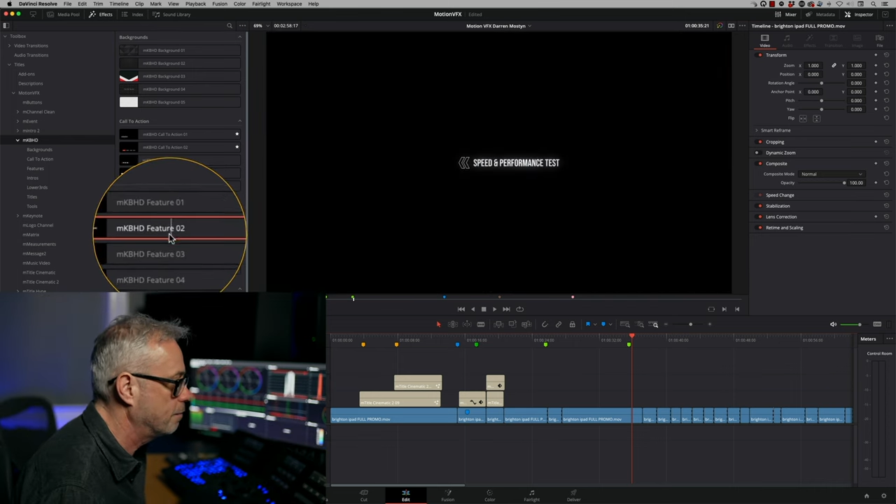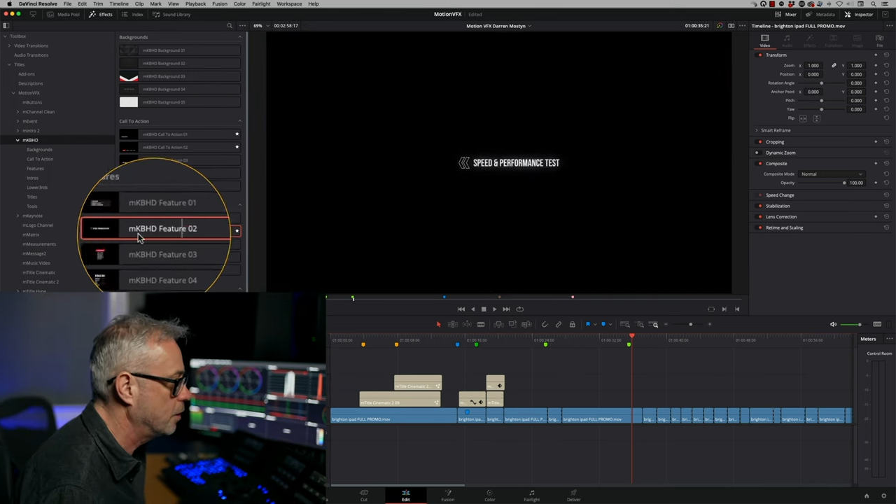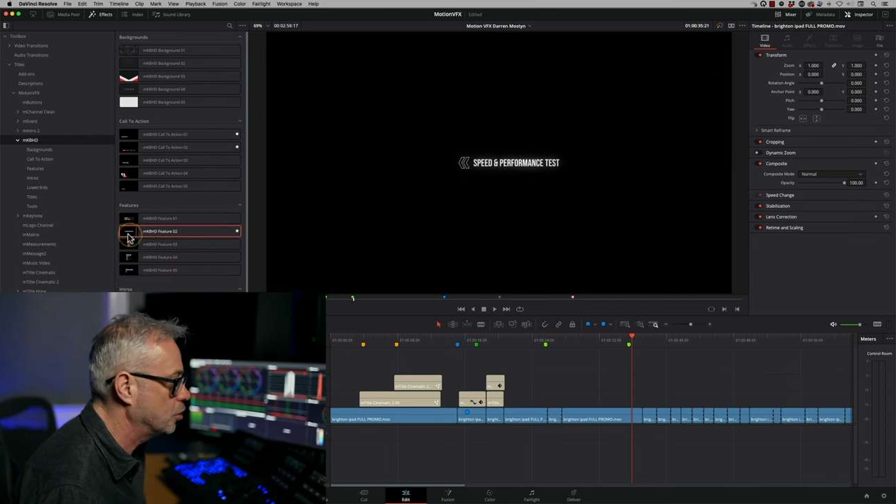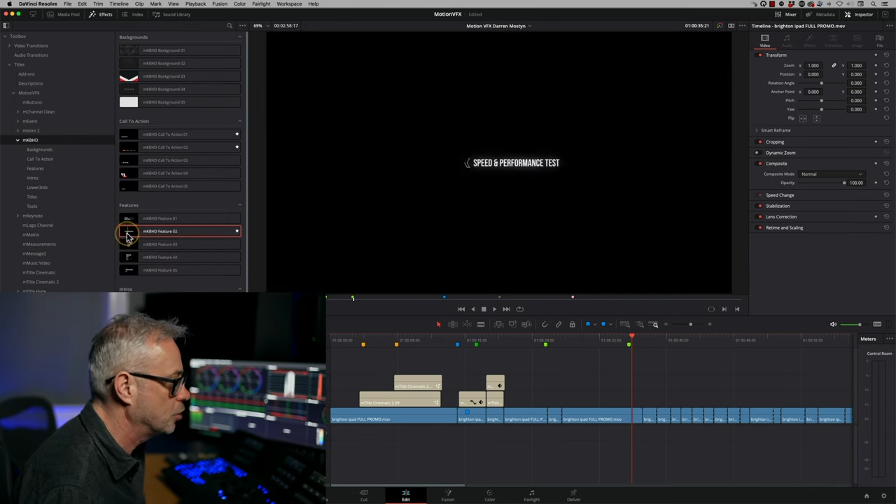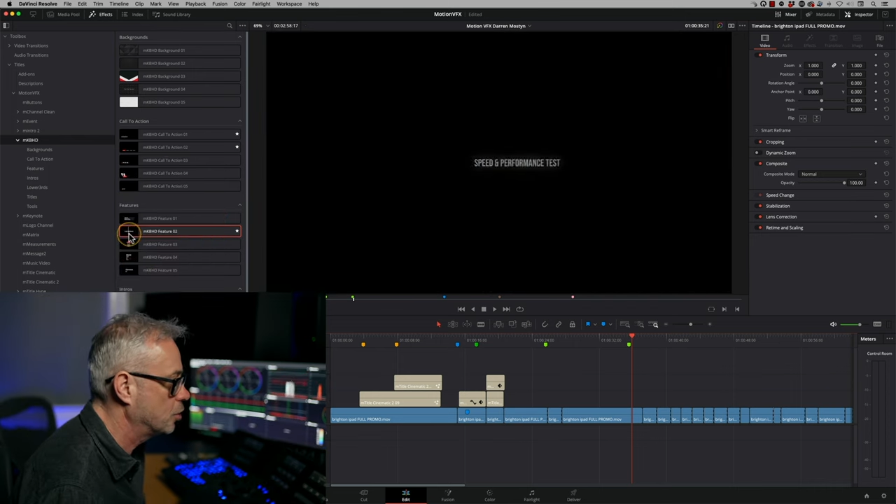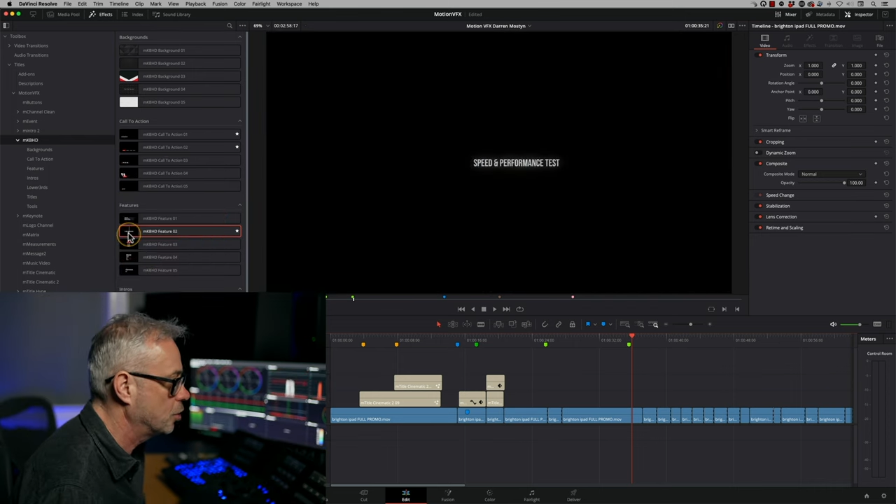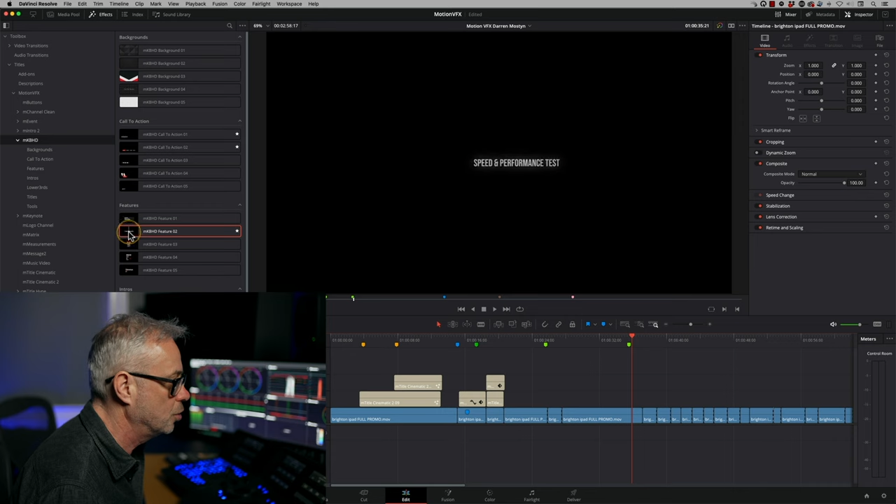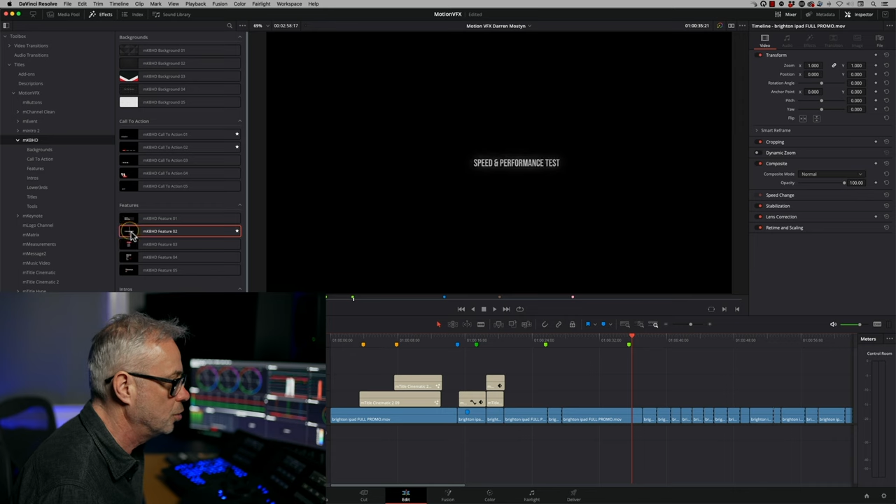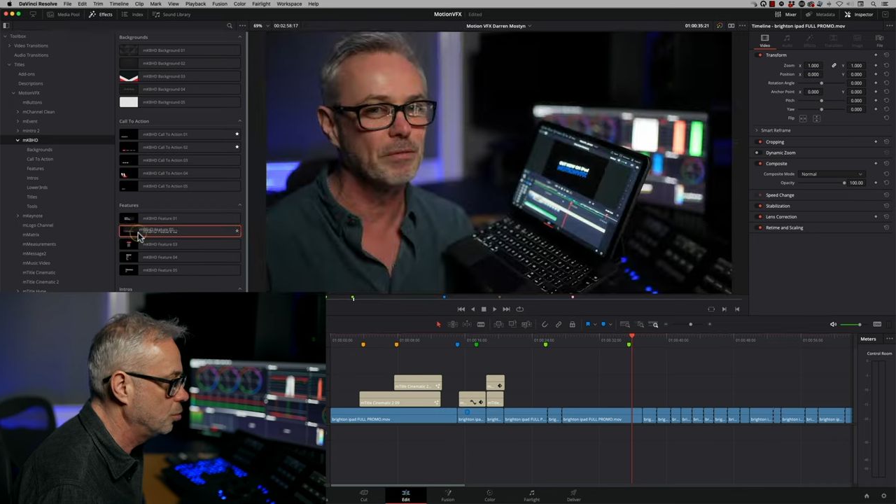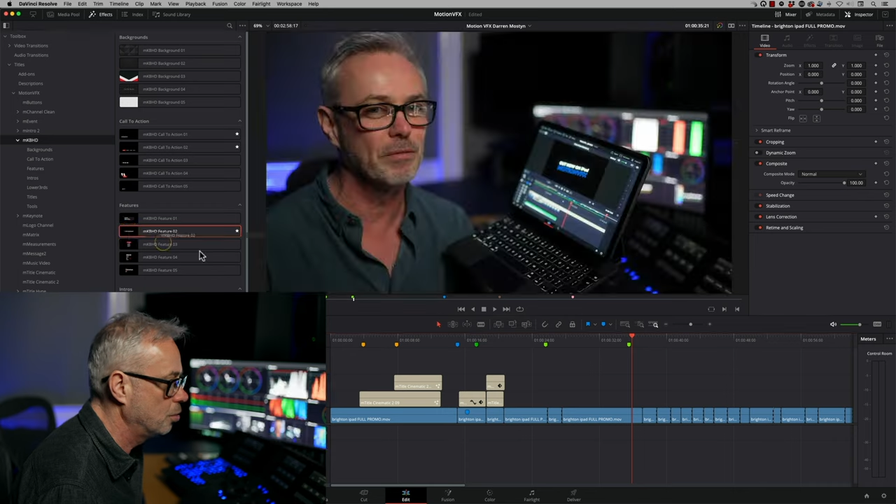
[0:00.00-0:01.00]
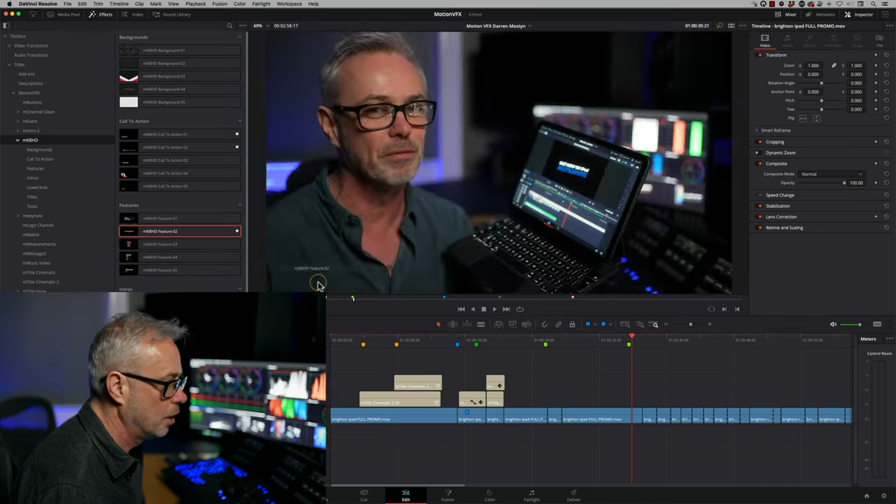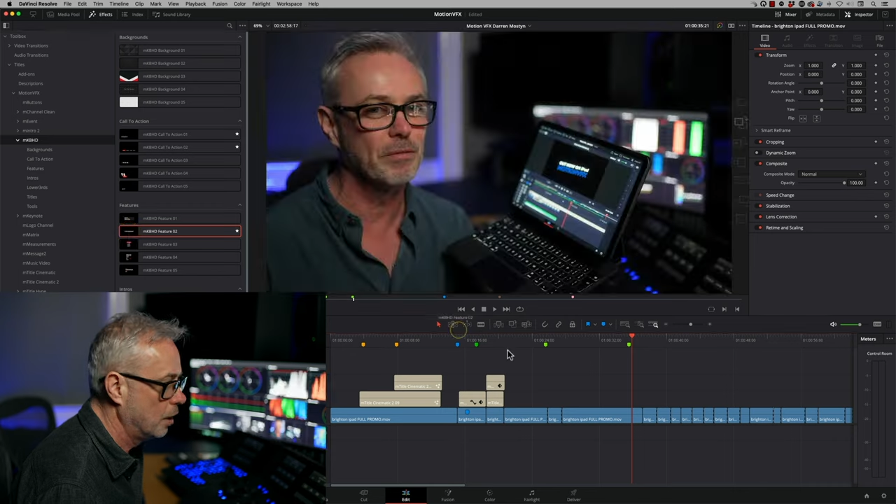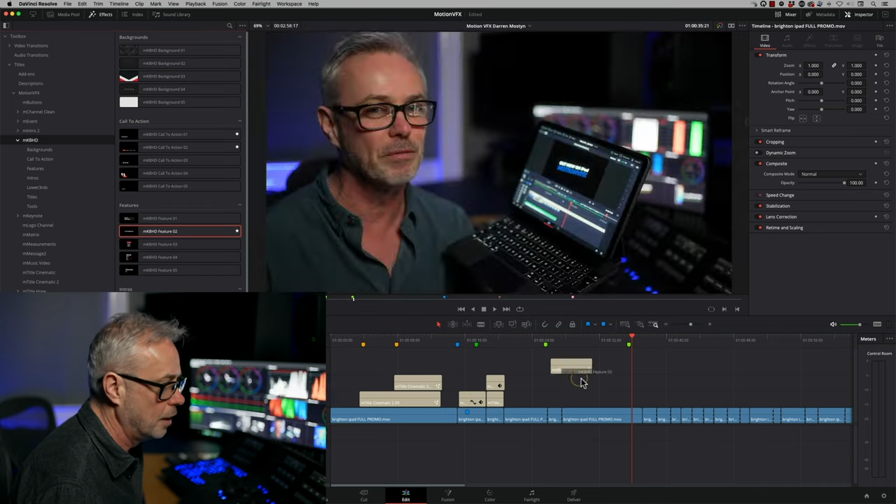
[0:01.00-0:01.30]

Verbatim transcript: Feature 2,